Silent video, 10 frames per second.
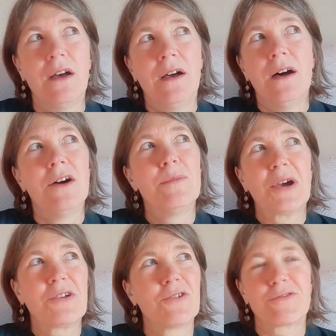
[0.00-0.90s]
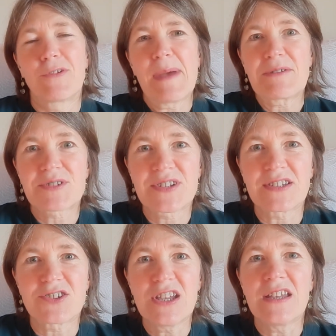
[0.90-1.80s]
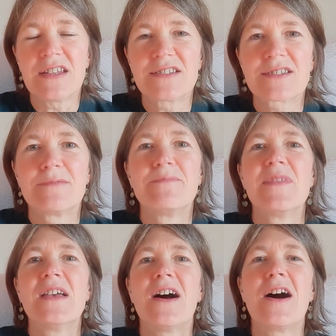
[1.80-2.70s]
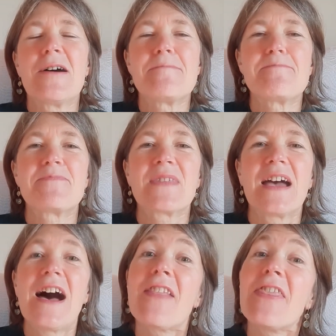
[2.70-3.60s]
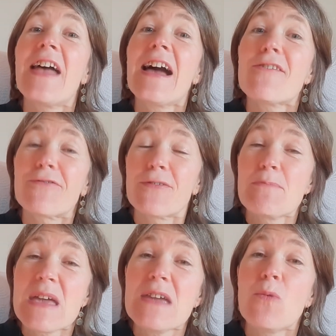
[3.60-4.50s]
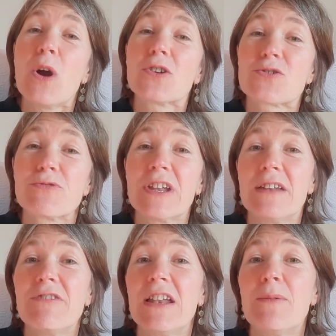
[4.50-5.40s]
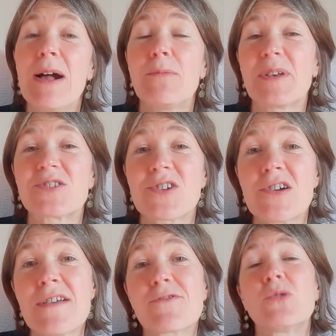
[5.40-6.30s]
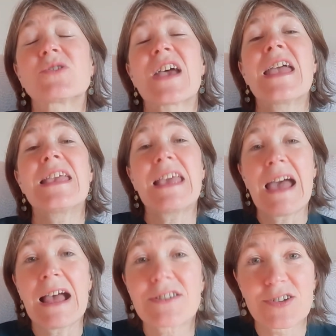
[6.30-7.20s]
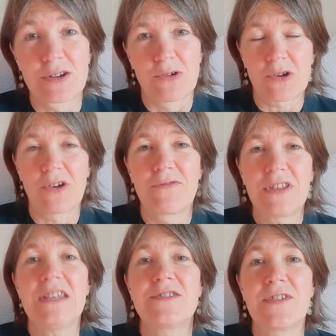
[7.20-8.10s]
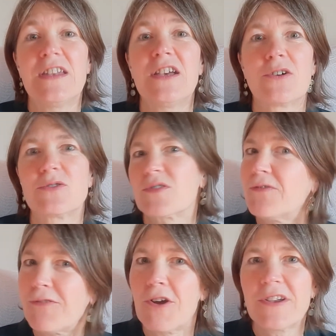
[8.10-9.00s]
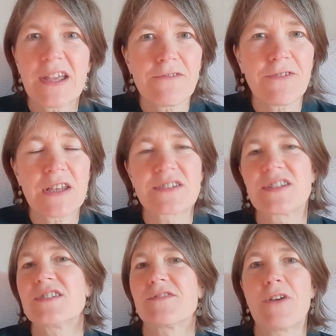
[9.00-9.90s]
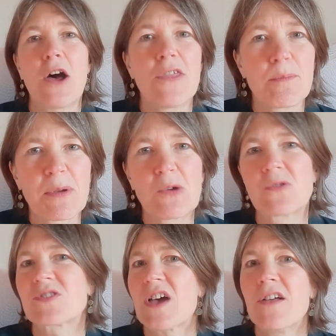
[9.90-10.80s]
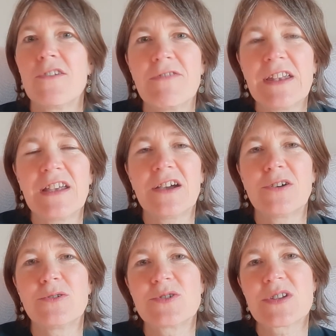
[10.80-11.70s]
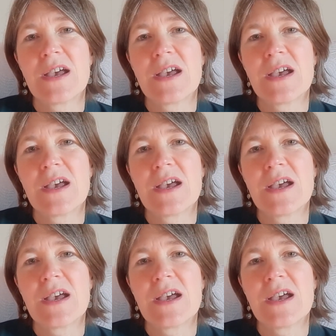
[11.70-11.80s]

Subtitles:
oh my God, for about 6 years. And that for me works really, really well, because I have got a catalogue of these videos of Friday fixes, of other blogs, other videos,